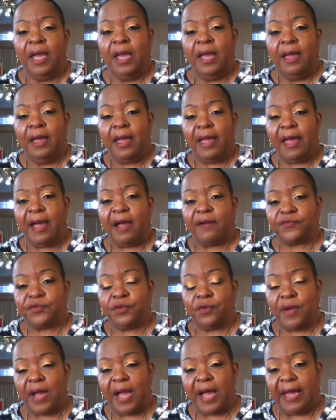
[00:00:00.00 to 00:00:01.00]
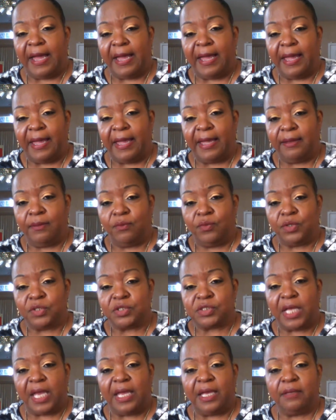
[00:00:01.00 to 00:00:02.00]
after I
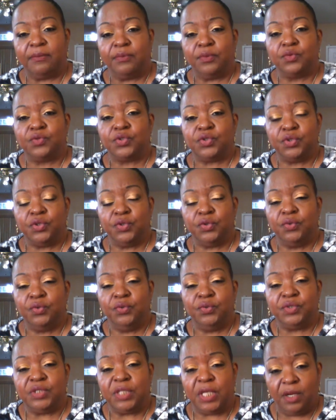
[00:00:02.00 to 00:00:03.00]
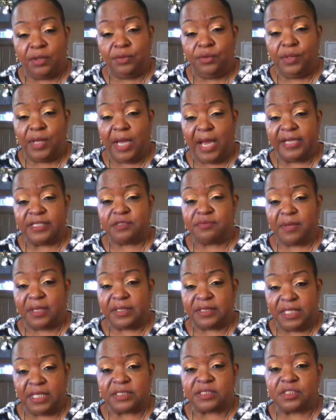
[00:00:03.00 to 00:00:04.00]
was able to tell you guys my
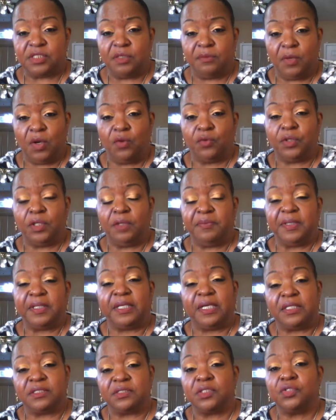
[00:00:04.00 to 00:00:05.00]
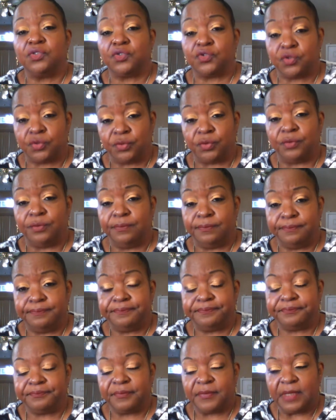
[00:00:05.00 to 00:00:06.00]
testimony, because it's true.
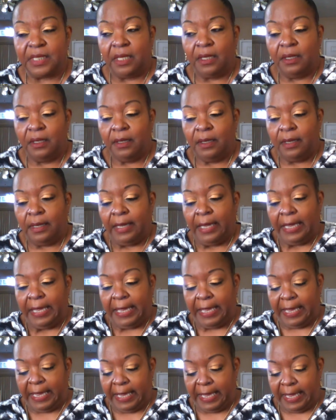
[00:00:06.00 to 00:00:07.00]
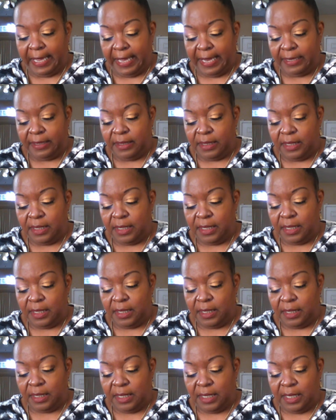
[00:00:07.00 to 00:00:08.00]
And
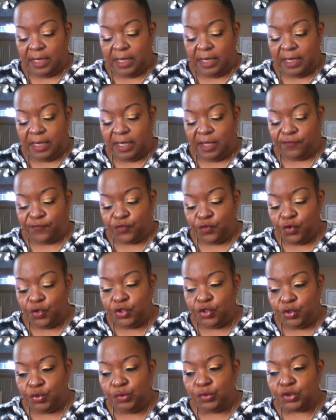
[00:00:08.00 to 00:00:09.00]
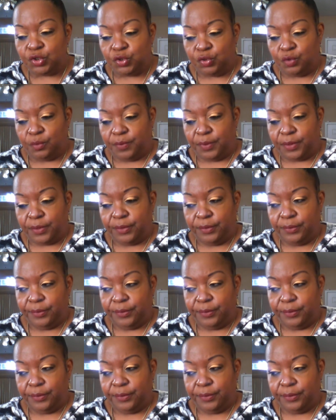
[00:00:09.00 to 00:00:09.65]
if you're a YouTuber,